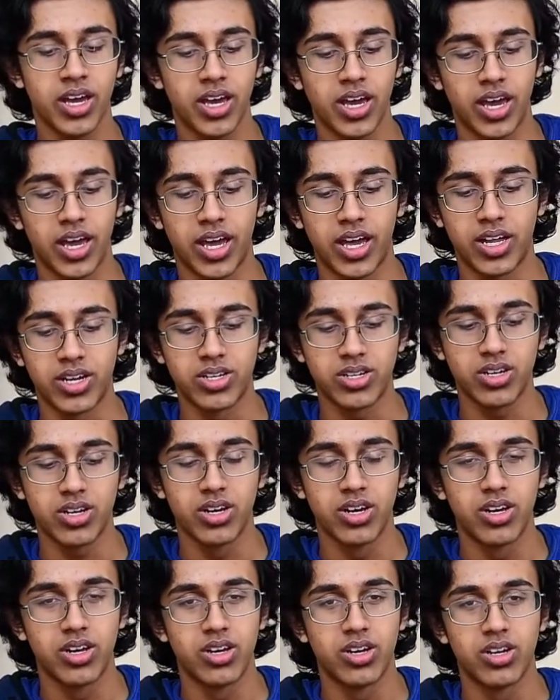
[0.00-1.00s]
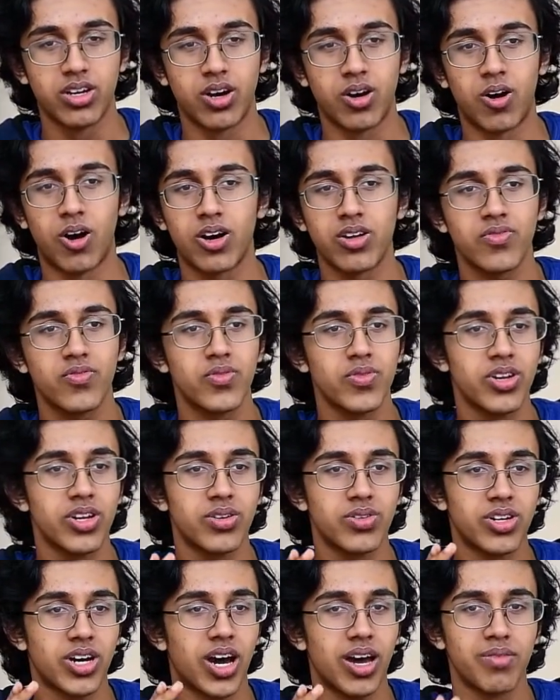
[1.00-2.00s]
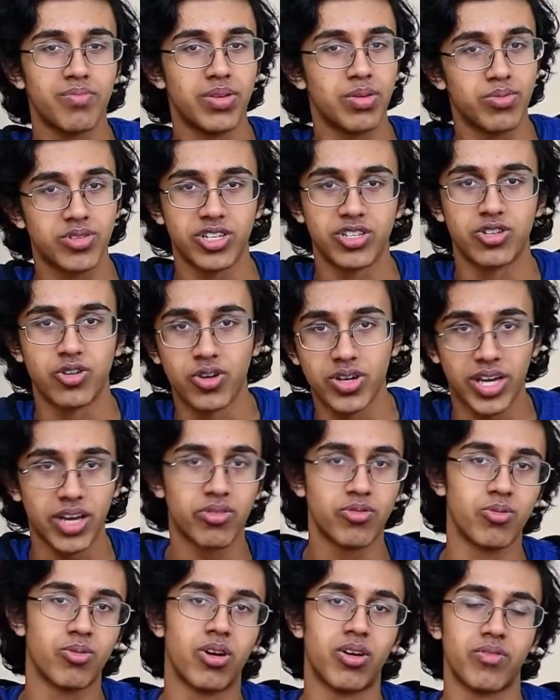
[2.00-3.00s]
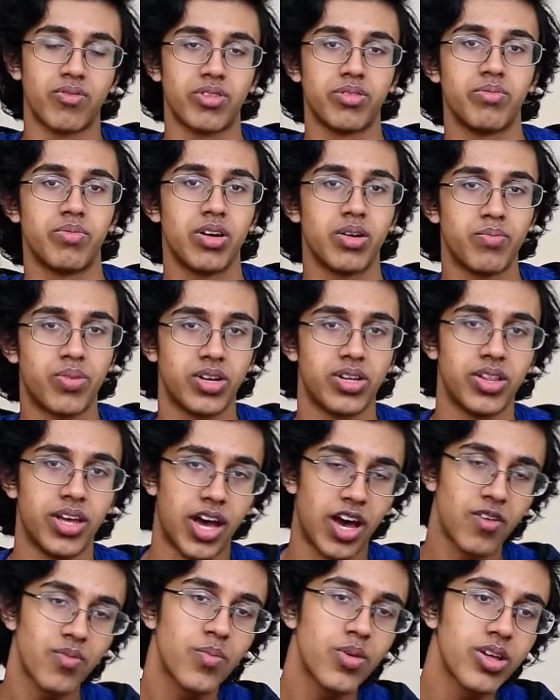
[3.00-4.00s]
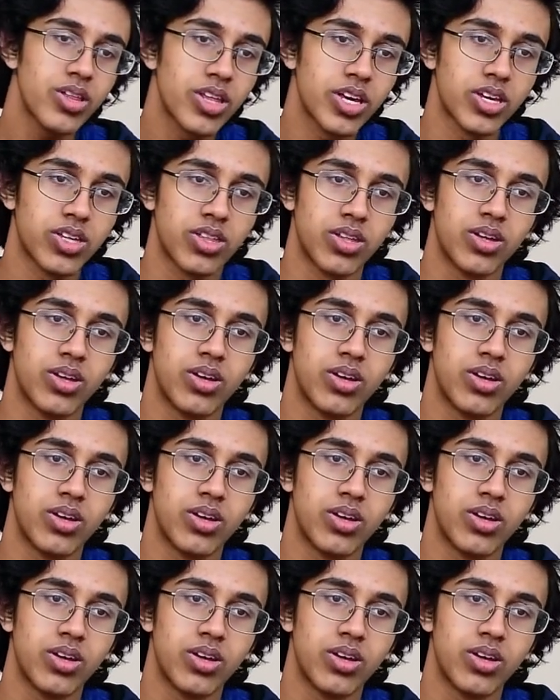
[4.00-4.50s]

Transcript: and oftentimes people just don't get through all of them. But in the F=ma, like,